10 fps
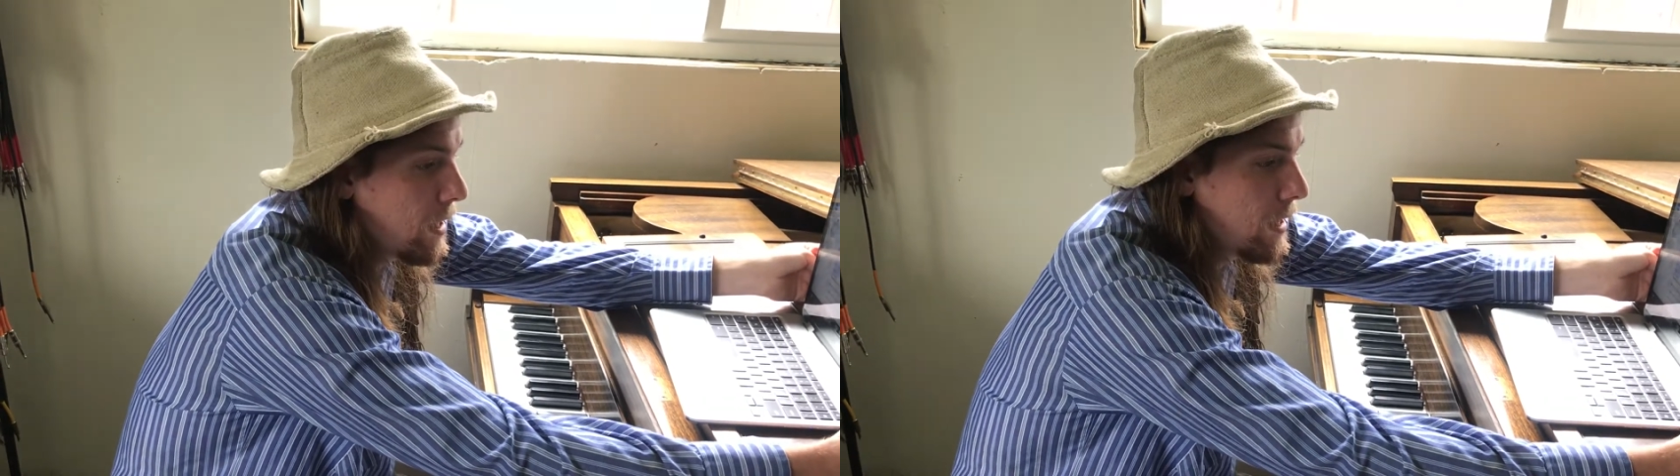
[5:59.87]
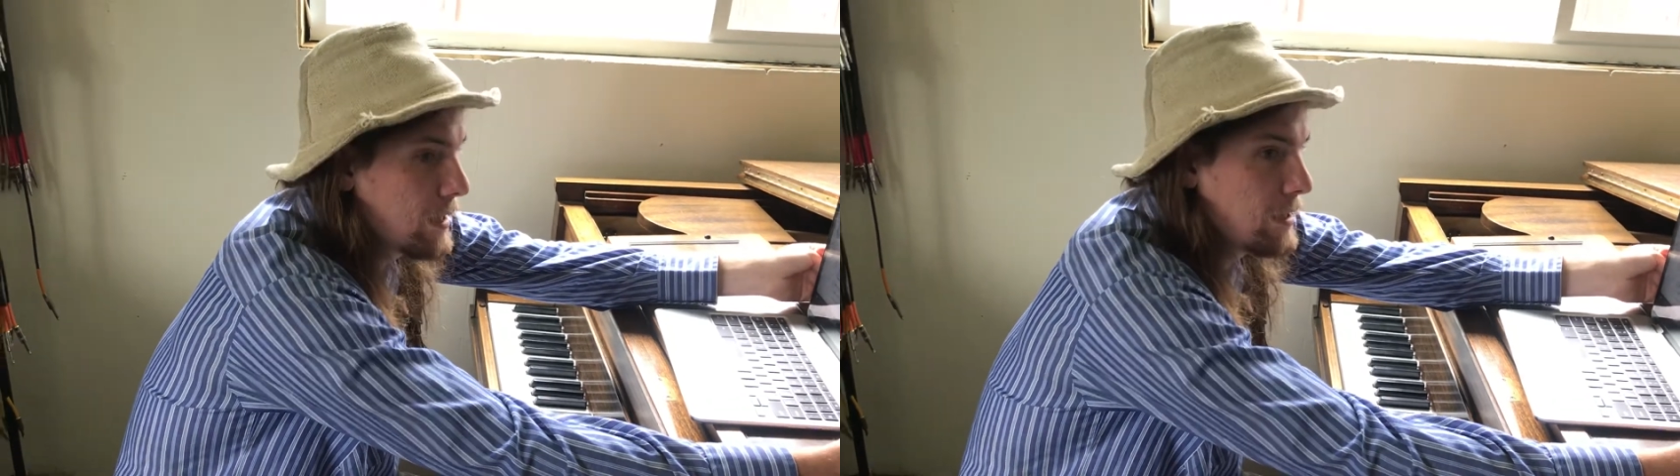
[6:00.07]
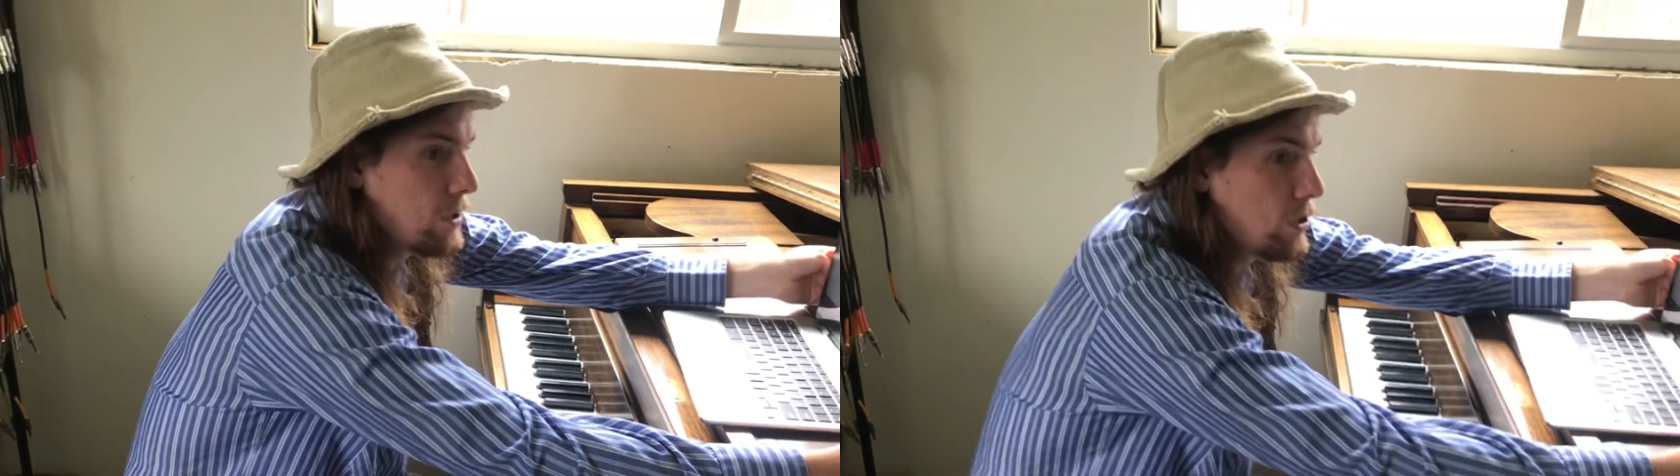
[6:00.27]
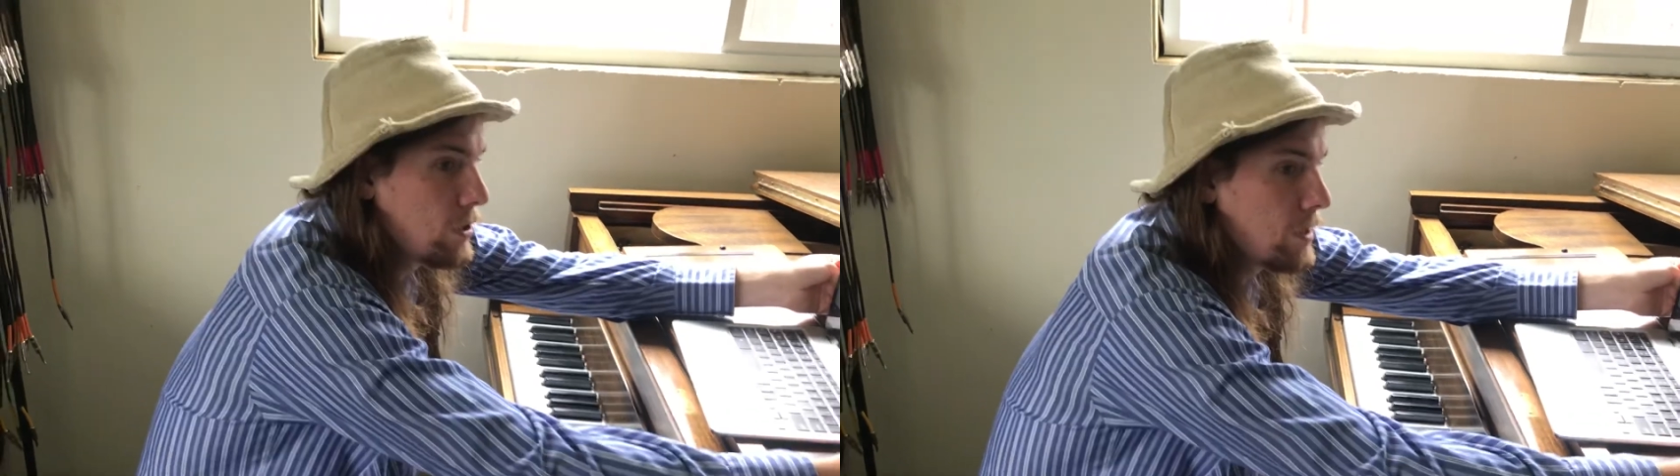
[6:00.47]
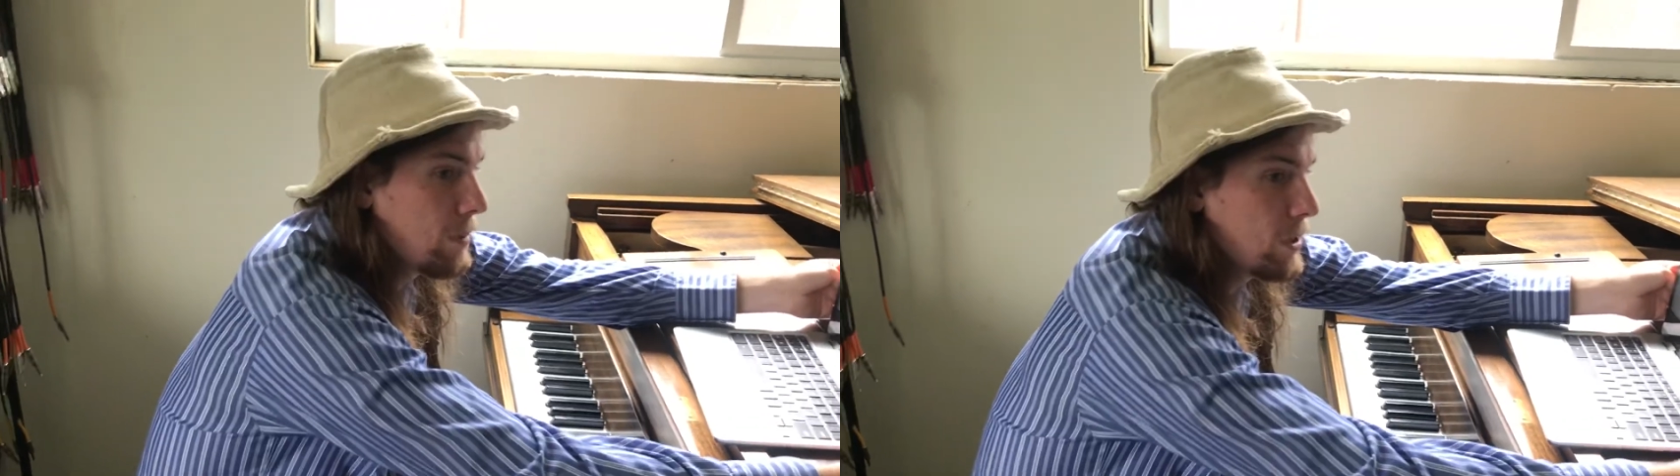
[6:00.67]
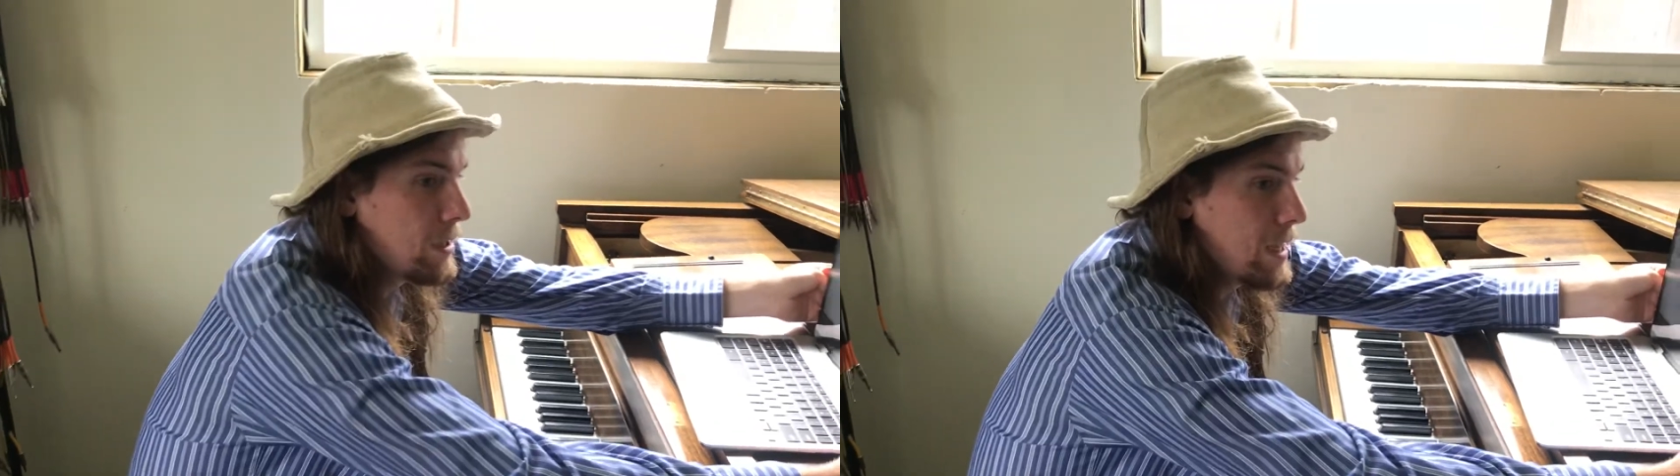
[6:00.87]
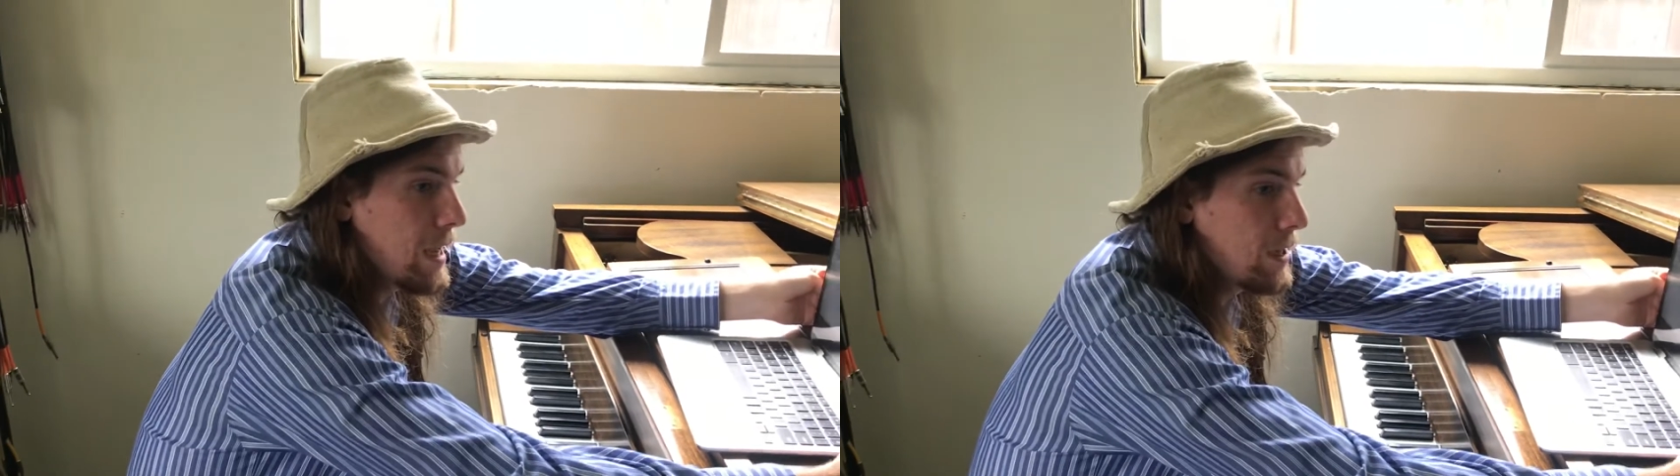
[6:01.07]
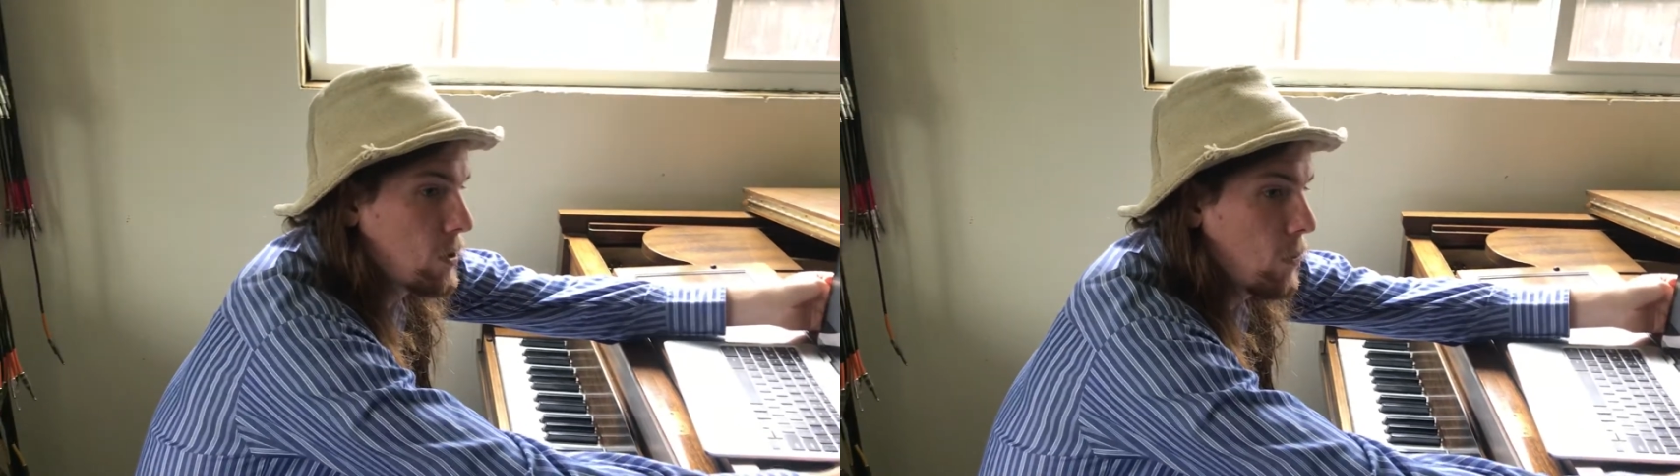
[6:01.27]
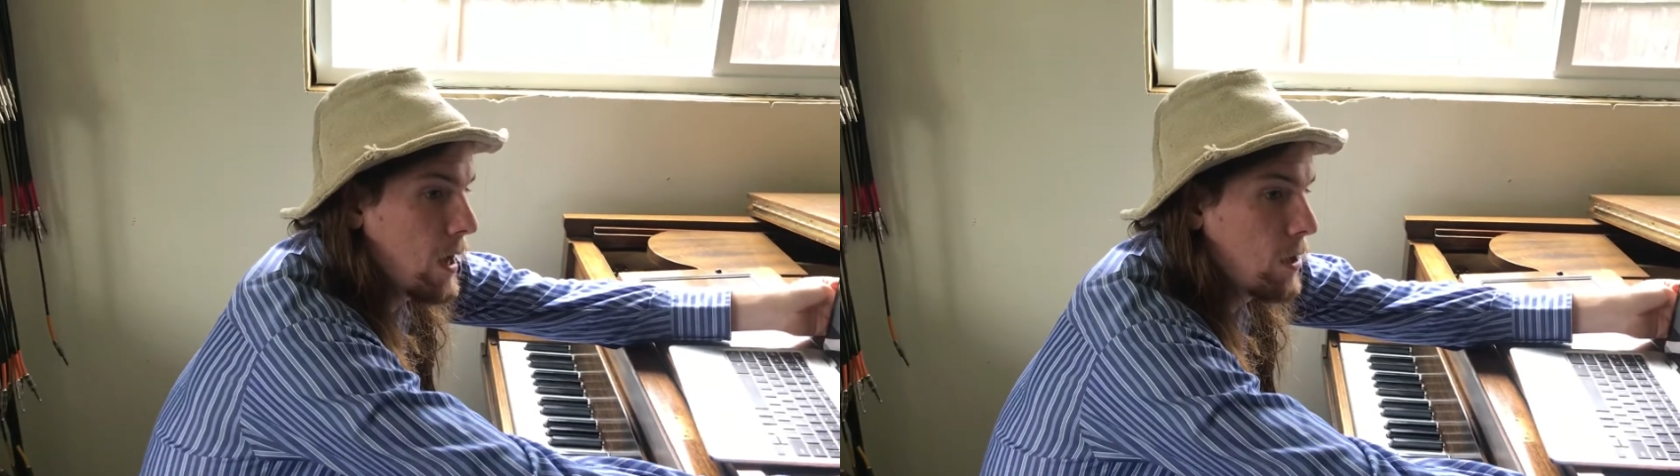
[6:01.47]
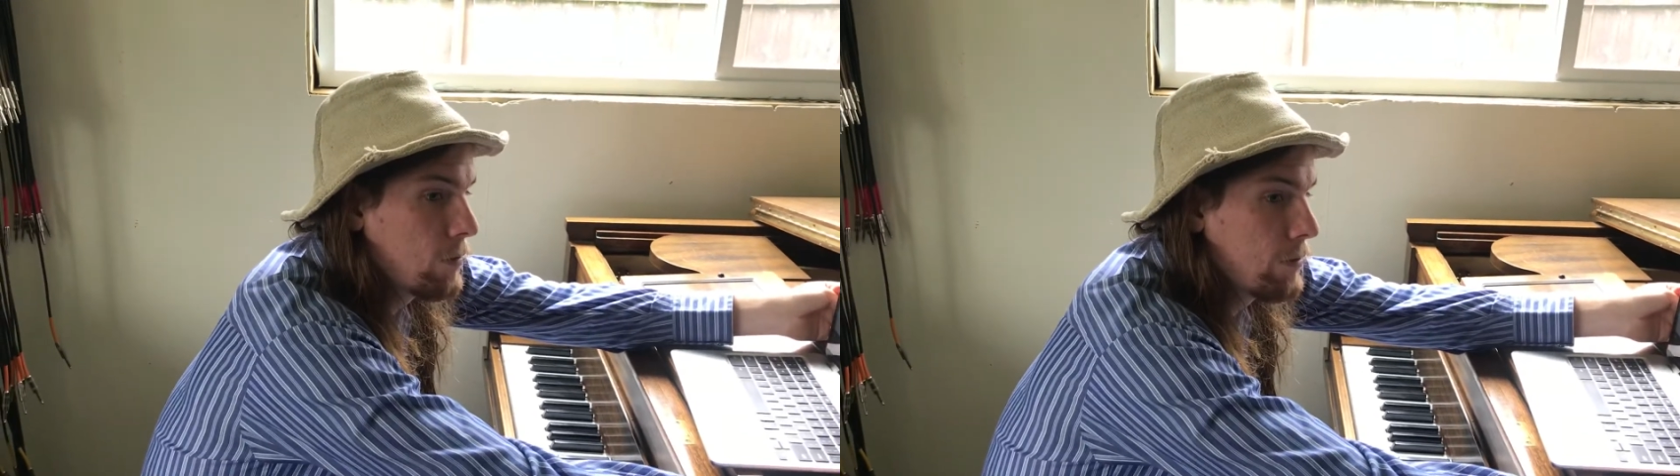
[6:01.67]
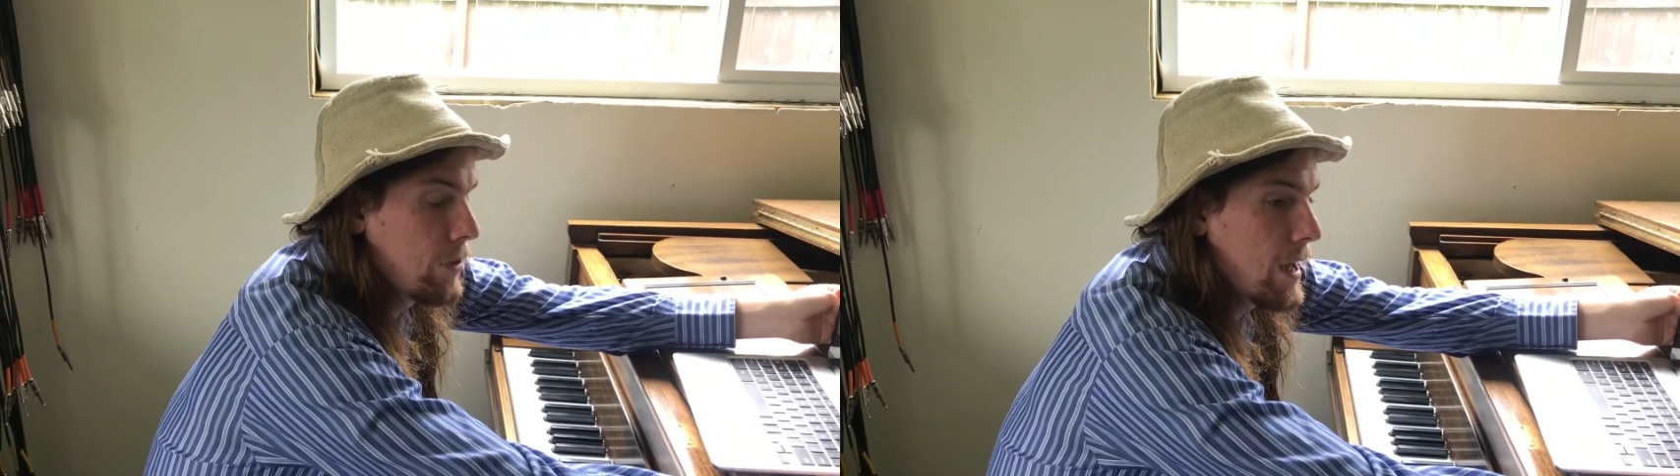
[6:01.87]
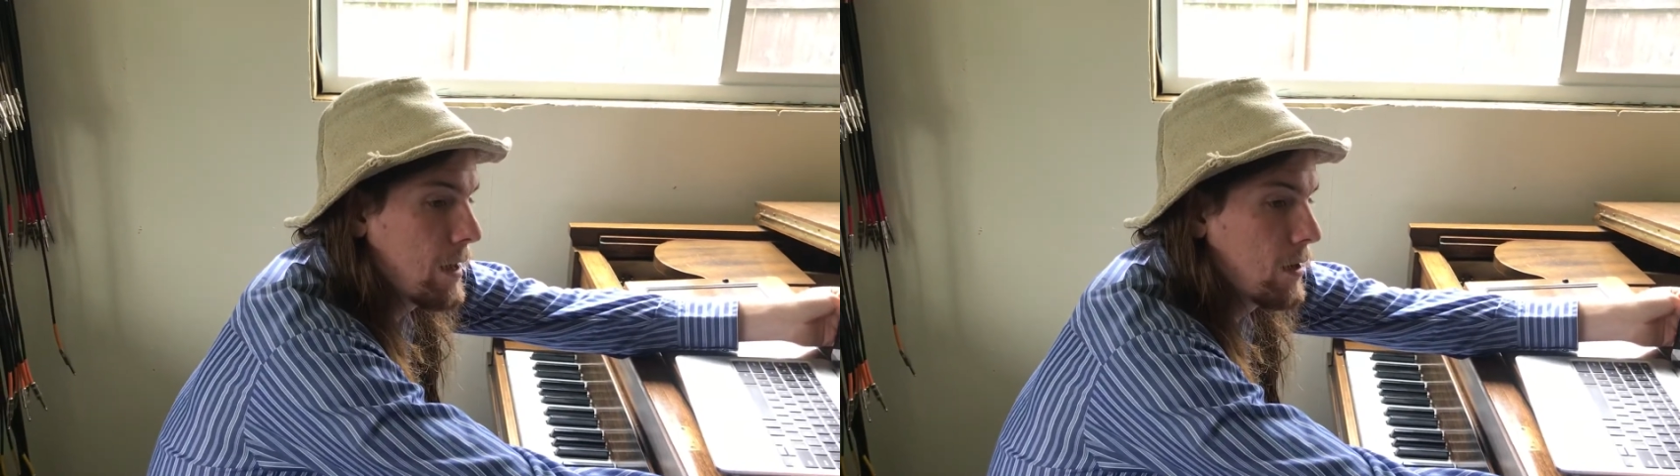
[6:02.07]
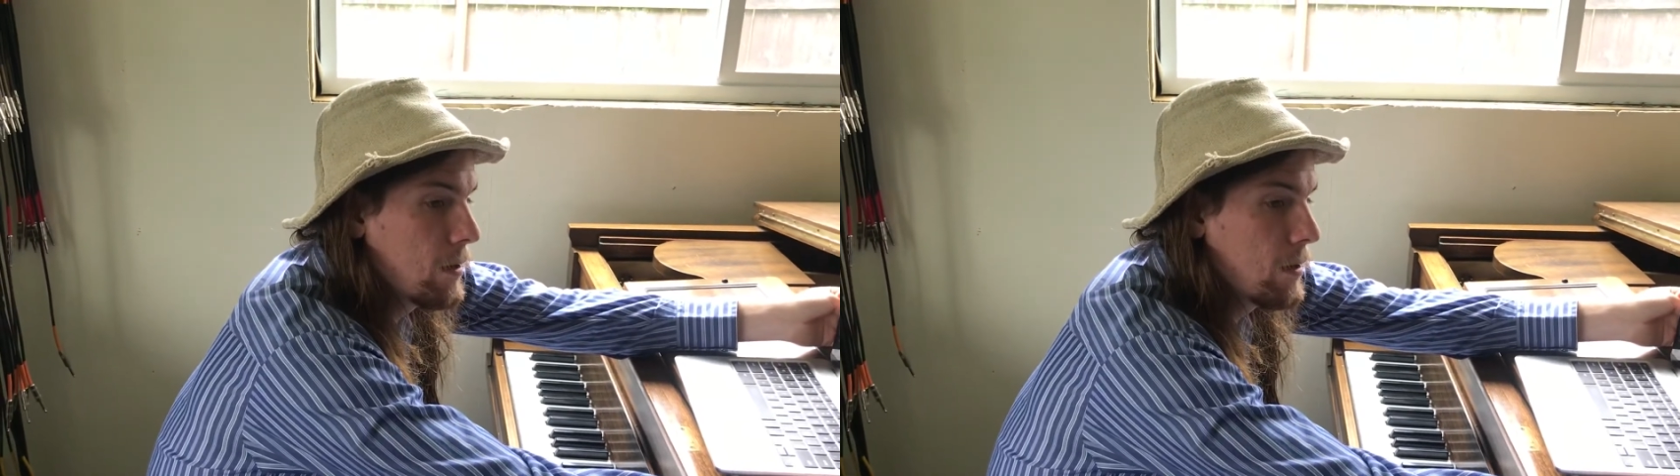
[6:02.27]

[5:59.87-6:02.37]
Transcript: And it typically takes a while for that